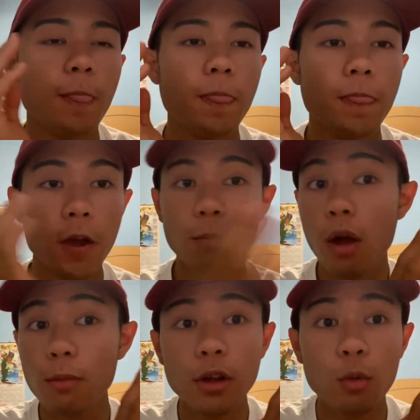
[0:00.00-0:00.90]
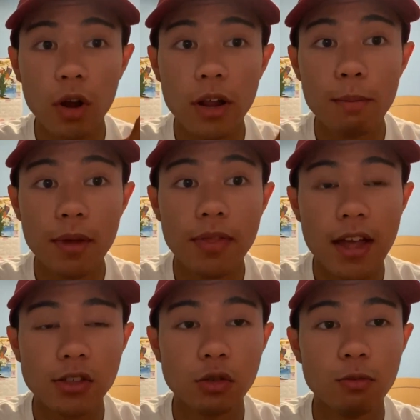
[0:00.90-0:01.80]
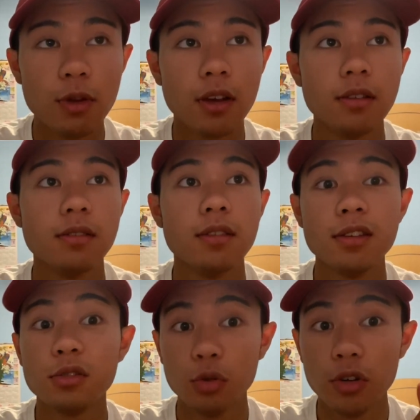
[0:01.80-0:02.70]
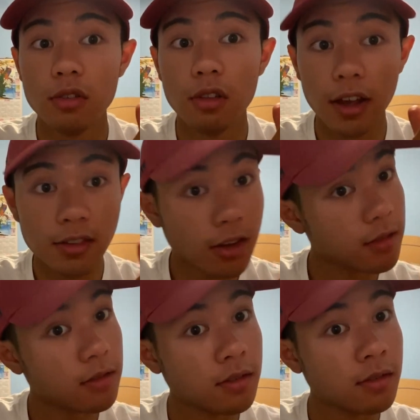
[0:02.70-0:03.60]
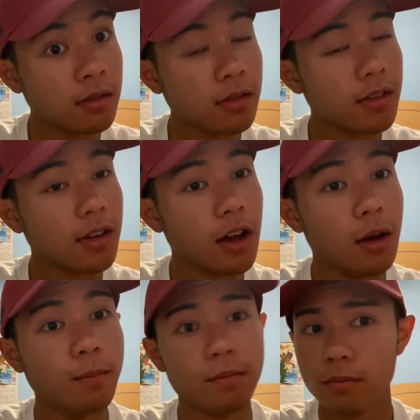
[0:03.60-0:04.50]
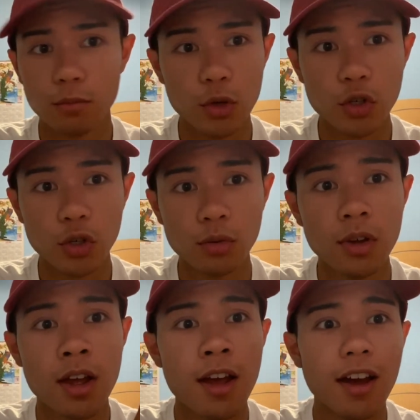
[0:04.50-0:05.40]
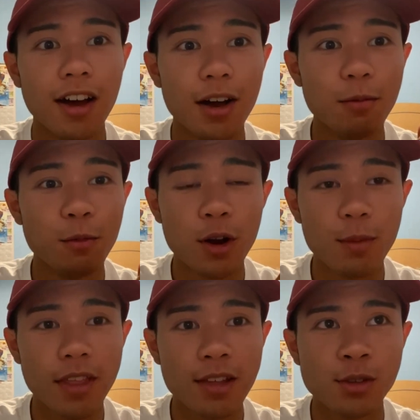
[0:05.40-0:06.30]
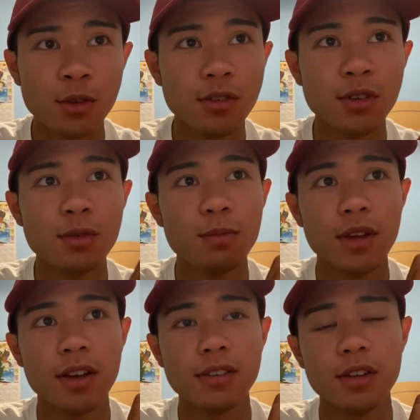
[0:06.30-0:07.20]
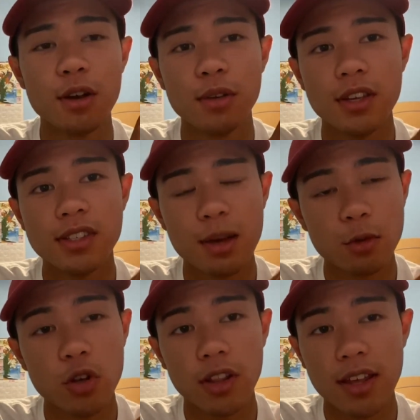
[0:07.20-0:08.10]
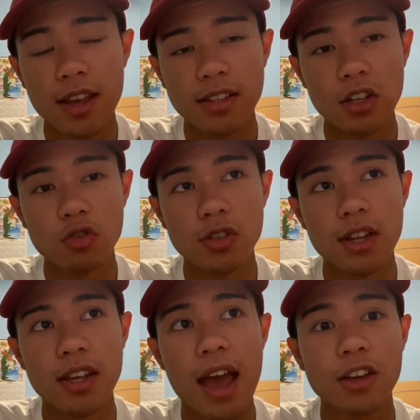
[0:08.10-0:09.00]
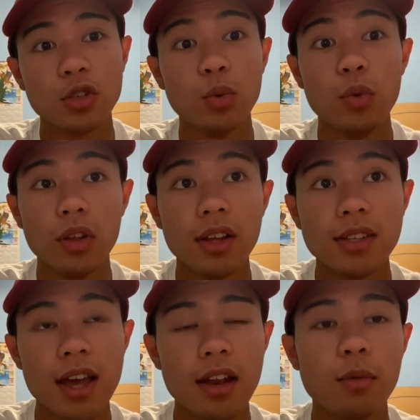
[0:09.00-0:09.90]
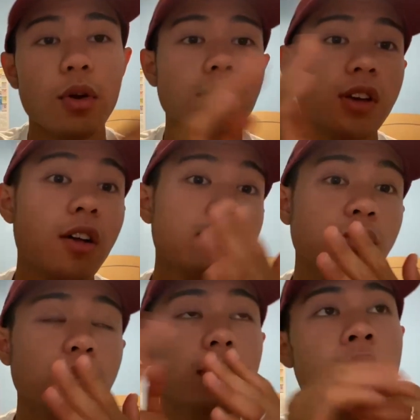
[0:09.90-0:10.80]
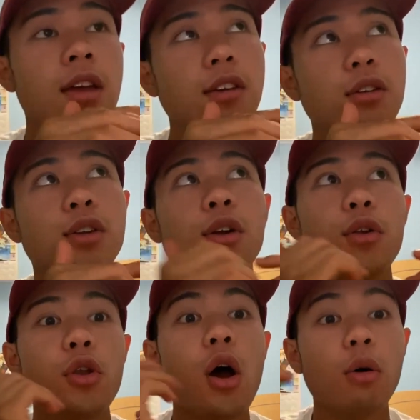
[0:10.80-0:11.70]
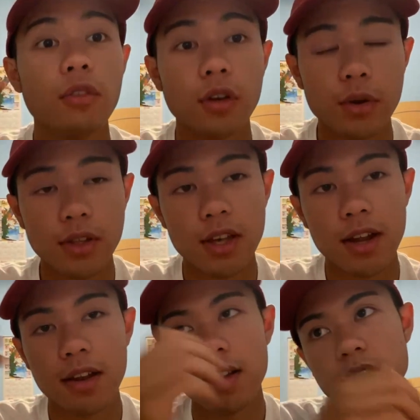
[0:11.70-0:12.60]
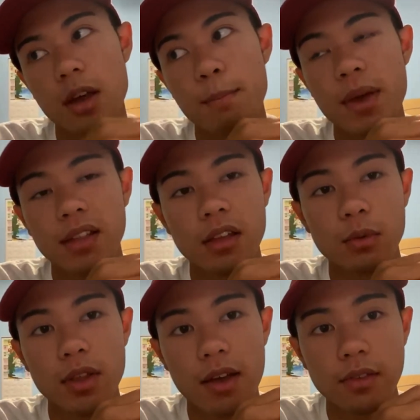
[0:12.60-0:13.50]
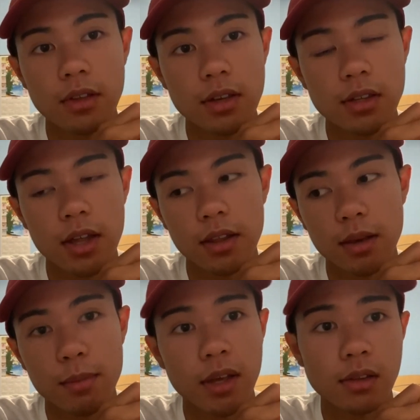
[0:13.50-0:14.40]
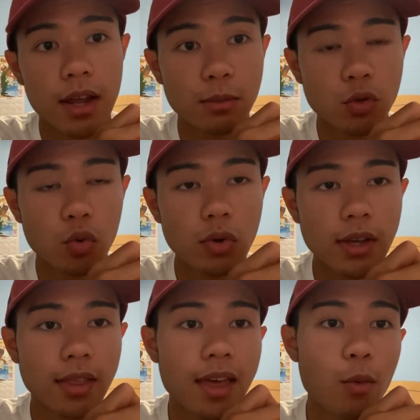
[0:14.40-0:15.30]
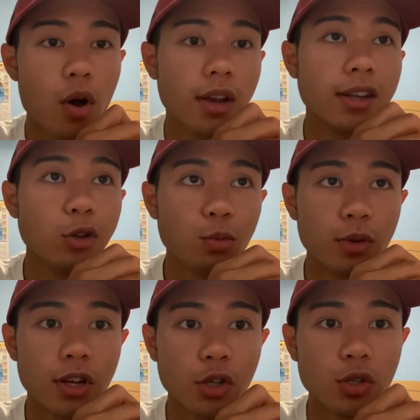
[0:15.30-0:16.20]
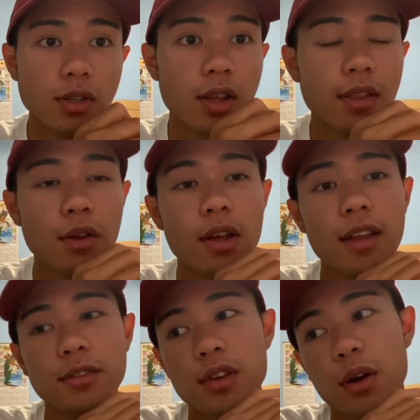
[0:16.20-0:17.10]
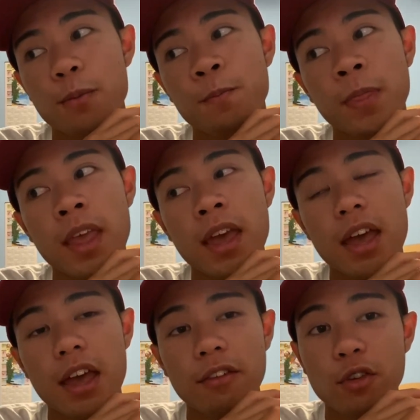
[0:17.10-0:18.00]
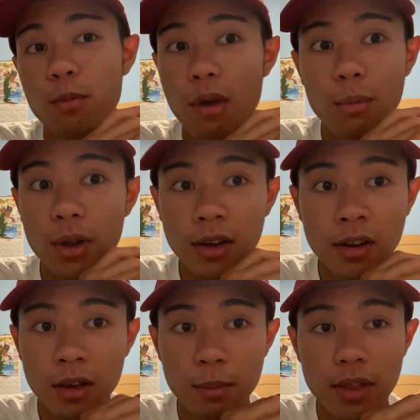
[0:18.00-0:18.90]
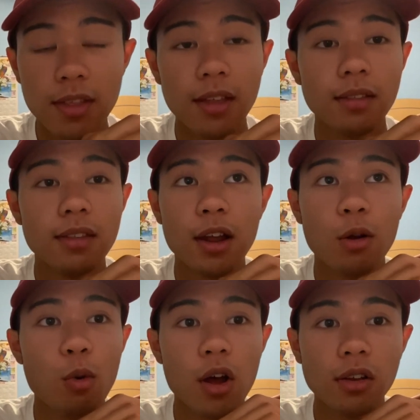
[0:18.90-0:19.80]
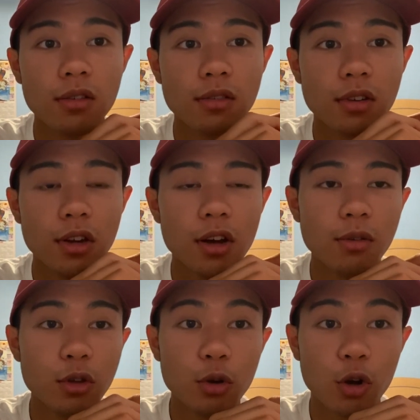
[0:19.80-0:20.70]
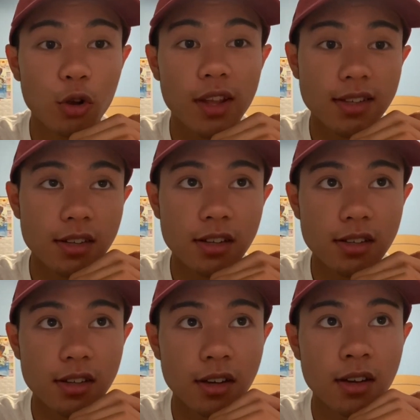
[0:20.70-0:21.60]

They're probably going to want to admit that student because this student likes us. Wouldn't you want to admit that student too? Because he's demonstrating that he has interest and he actually will attend. Whereas the other student, you don't know if they're going to attend, and that's a big thing with Ivy Leagues and like big name schools. Like they want yield protection, and so if you're probably not going to commit, then they don't want you to hurt that statistic.